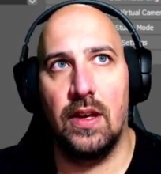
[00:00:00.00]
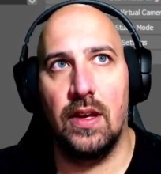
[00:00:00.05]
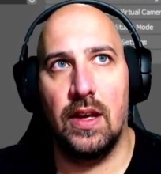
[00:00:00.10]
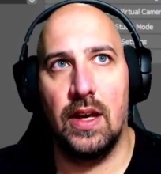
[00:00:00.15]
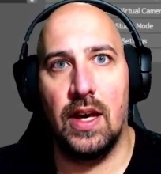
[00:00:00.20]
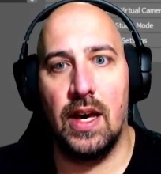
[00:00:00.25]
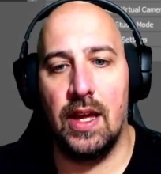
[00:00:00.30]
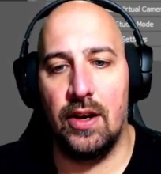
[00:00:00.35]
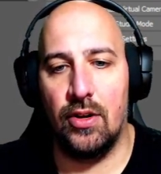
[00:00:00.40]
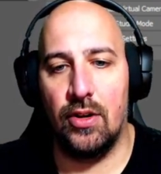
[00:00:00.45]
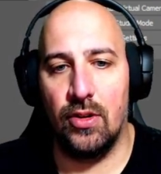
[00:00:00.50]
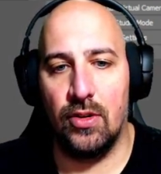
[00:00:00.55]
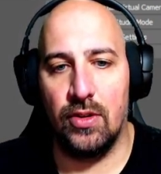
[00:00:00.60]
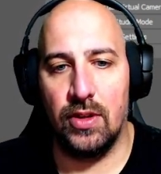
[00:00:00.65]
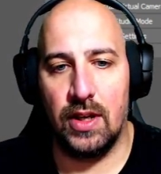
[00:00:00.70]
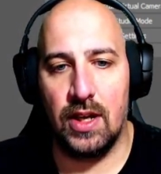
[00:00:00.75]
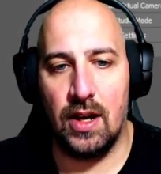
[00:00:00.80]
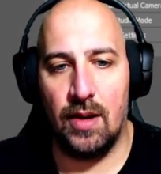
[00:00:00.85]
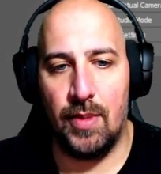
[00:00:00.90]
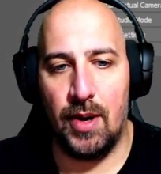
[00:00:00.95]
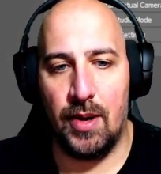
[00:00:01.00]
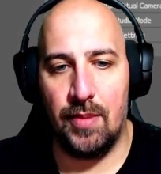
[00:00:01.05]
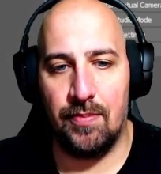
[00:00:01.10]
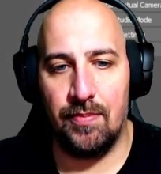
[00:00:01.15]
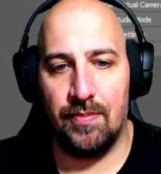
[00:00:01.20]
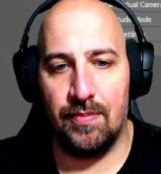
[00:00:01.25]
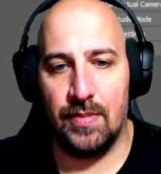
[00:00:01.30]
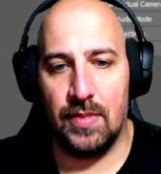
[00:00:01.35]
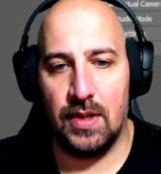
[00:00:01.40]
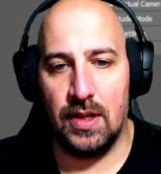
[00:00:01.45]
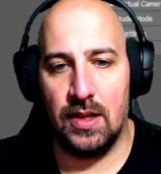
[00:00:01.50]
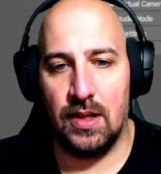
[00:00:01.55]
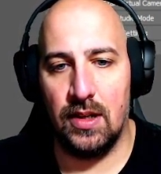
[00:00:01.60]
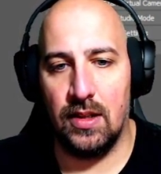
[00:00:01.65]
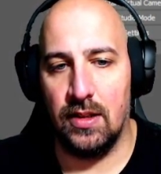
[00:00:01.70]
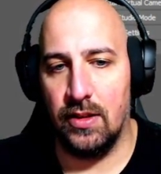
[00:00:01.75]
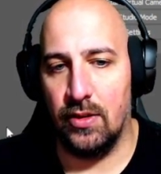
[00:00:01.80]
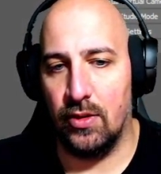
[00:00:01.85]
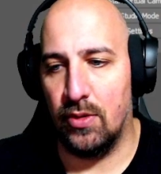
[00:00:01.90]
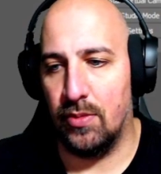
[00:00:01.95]
and it'll only come up a
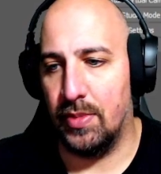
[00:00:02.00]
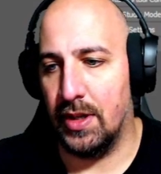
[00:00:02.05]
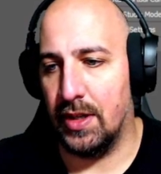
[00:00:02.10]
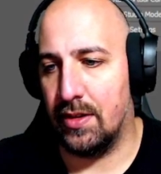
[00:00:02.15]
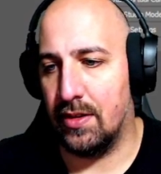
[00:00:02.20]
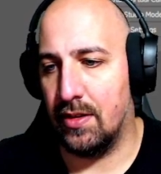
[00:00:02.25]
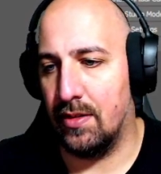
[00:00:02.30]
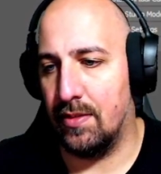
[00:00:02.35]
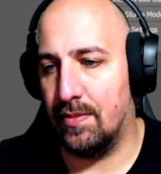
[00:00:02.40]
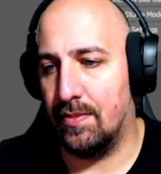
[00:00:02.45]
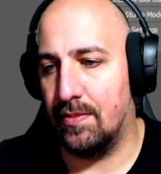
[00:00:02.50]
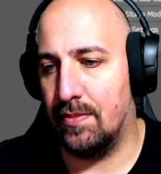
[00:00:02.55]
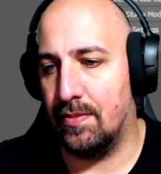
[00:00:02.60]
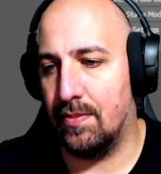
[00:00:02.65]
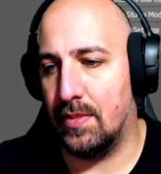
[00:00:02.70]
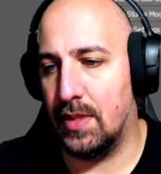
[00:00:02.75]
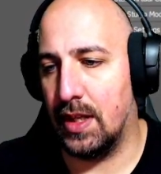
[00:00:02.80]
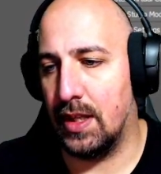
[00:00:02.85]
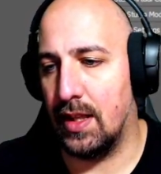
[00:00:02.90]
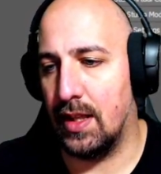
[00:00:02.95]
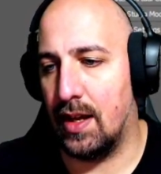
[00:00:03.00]
little bit like that.